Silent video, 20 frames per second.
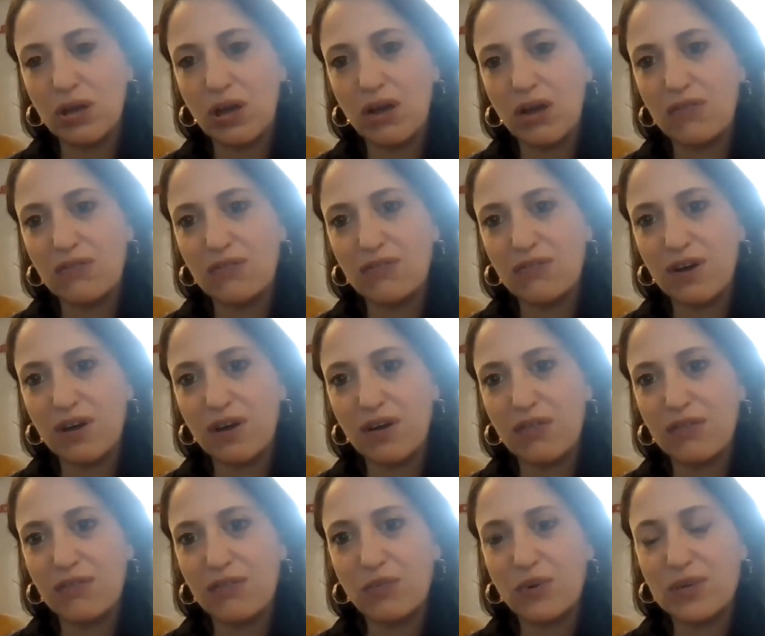
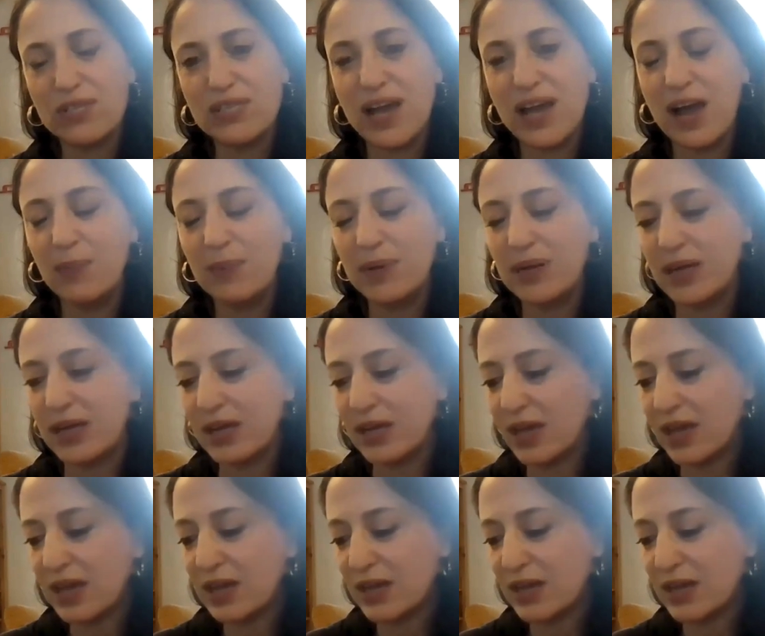of what's happening.